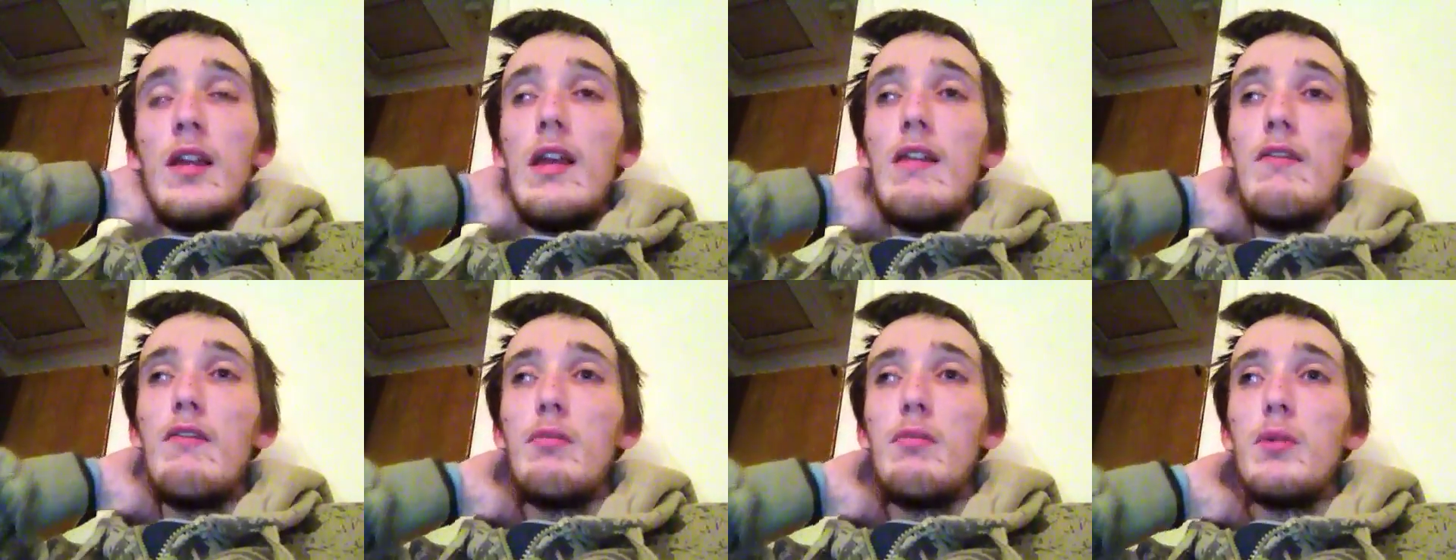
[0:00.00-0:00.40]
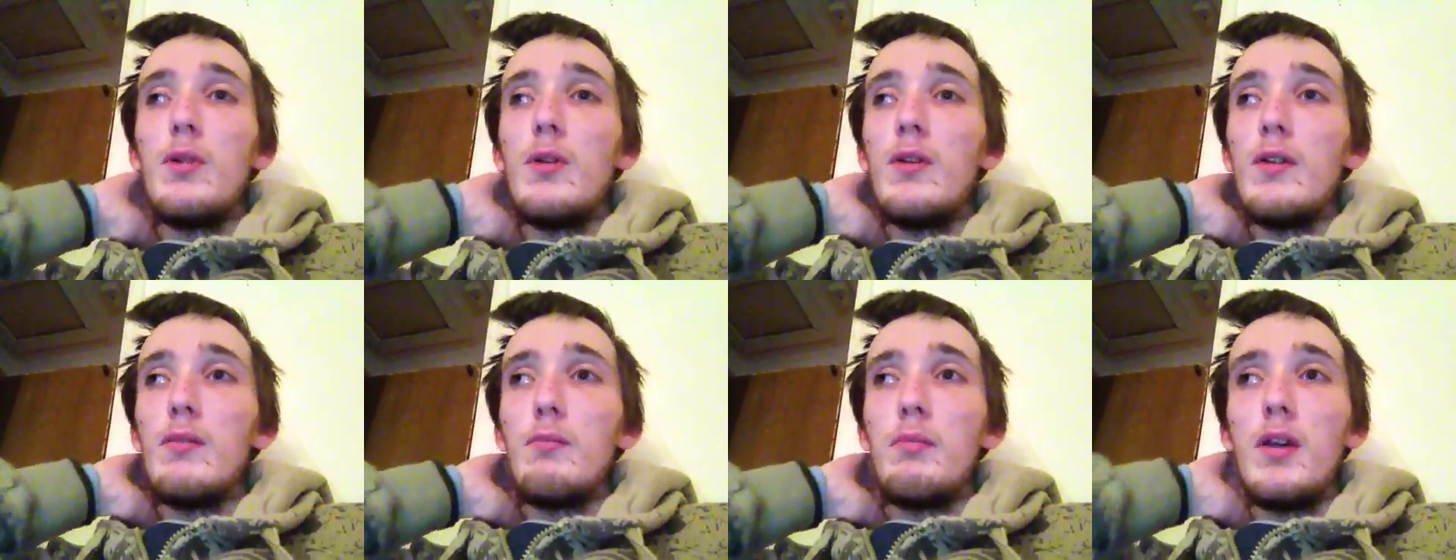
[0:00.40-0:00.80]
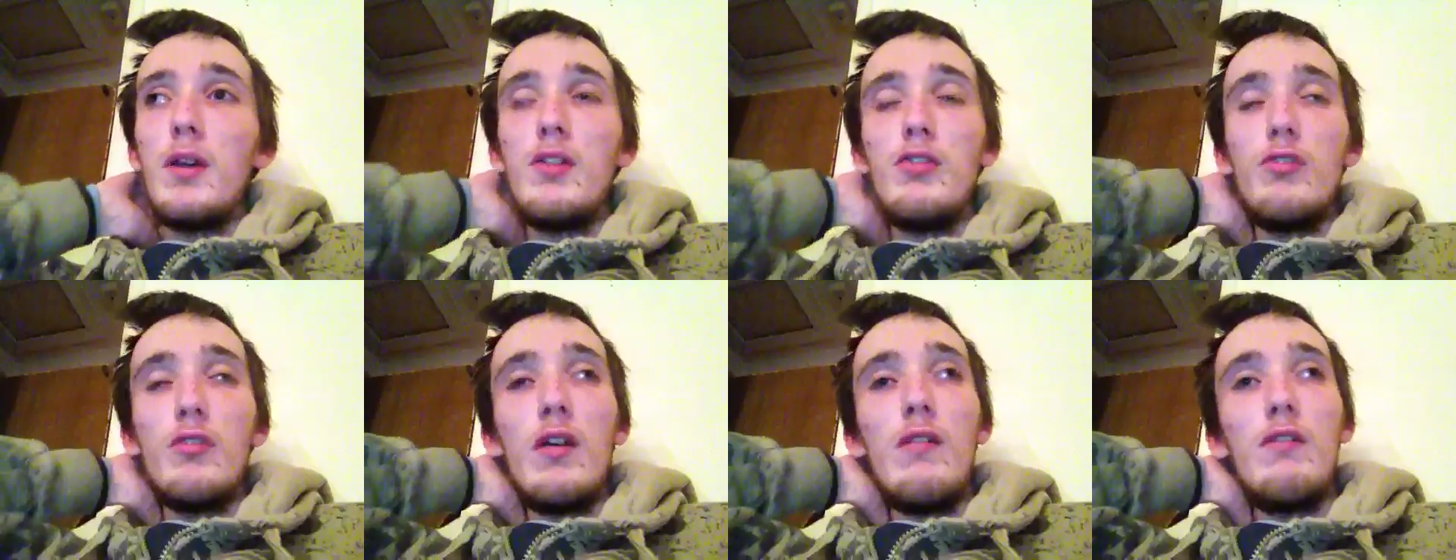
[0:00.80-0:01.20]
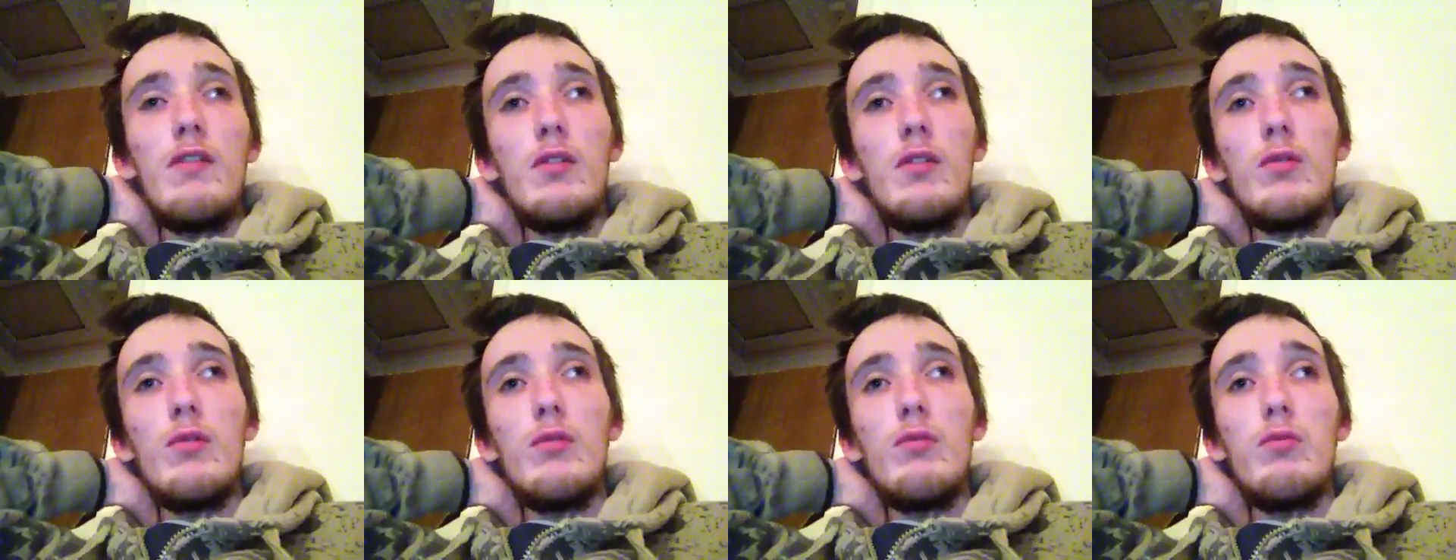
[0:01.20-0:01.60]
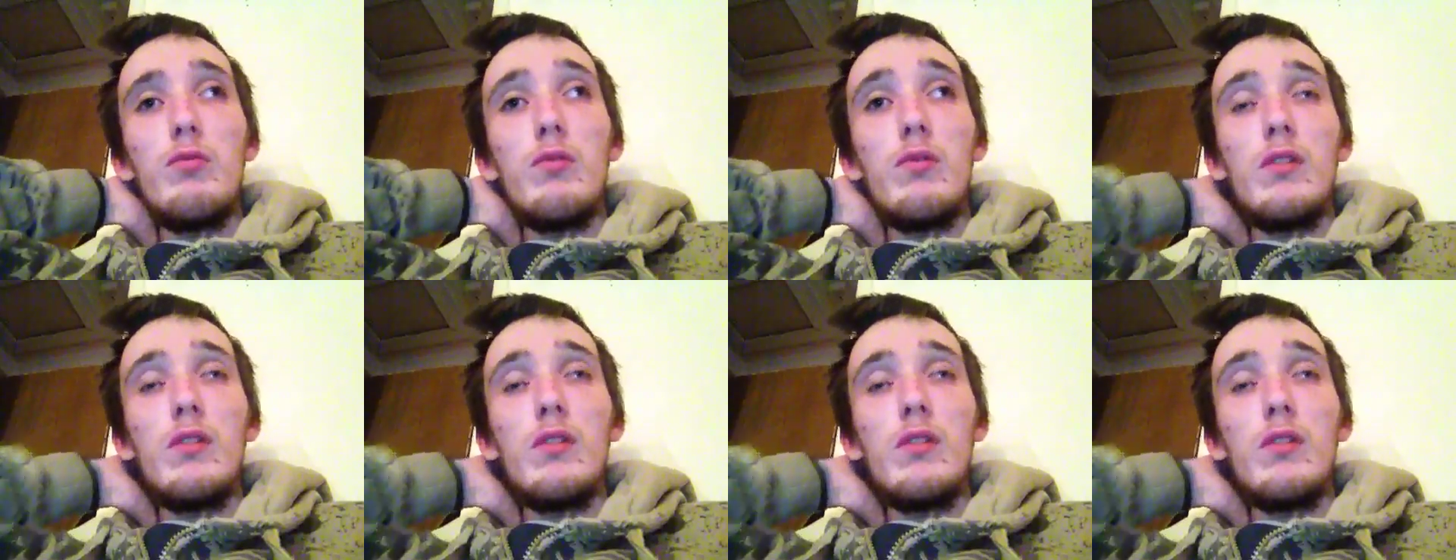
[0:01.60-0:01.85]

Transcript: If you put it on a pen drive, it'll